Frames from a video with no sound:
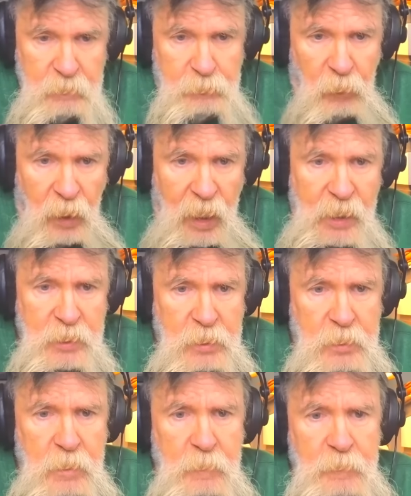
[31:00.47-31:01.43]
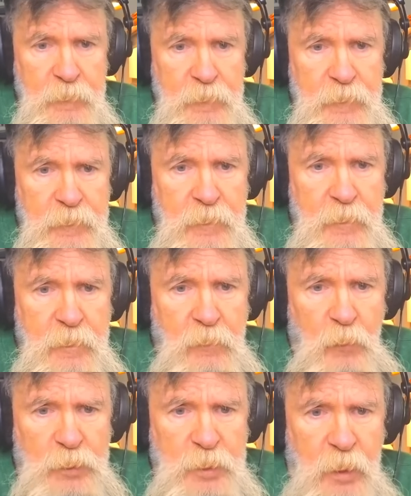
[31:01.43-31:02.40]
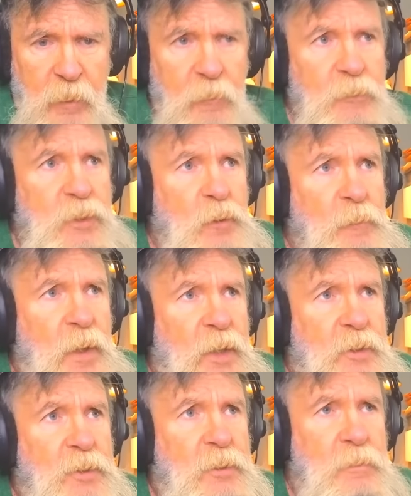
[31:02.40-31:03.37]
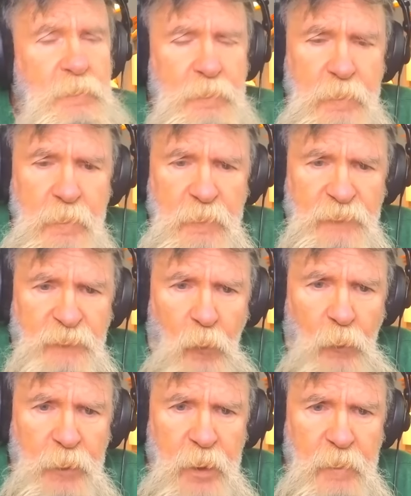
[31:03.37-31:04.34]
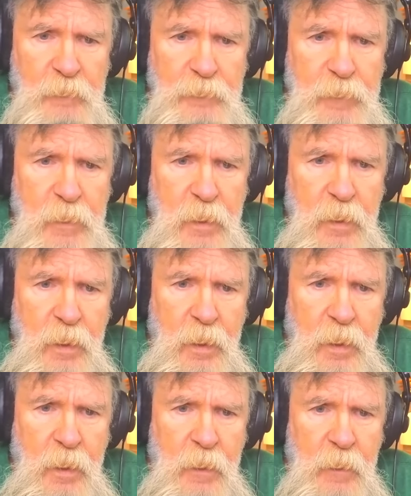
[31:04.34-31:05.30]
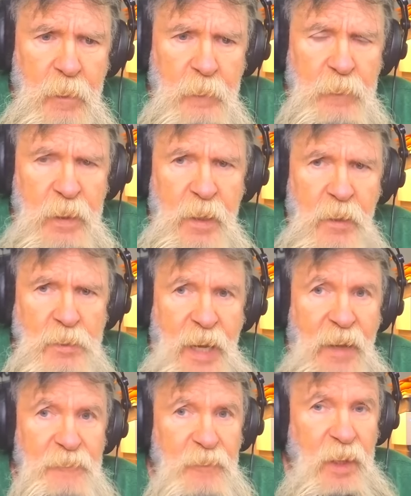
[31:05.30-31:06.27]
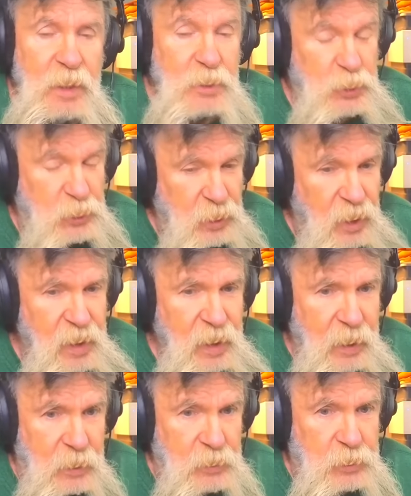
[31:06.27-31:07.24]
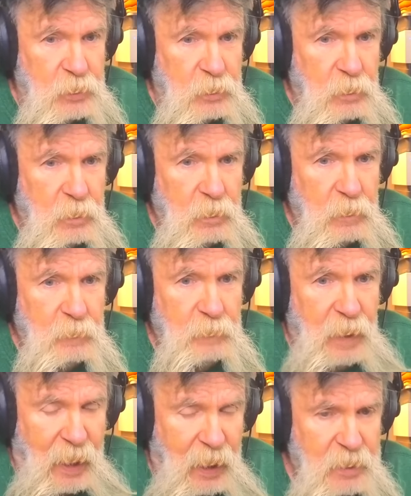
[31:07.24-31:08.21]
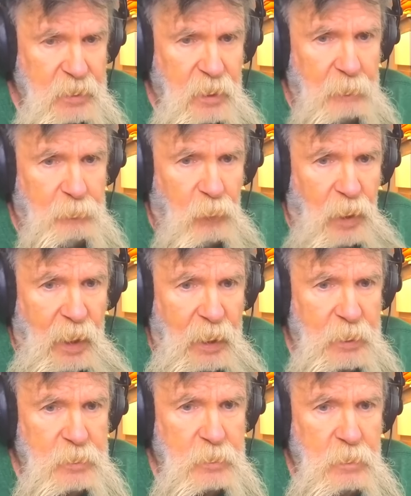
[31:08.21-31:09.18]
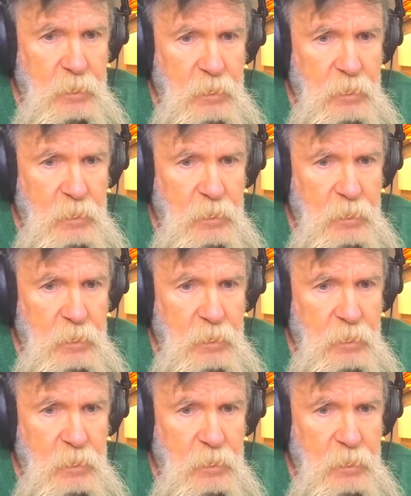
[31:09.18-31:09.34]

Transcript: price was a little too much for them because I think Sting's asking price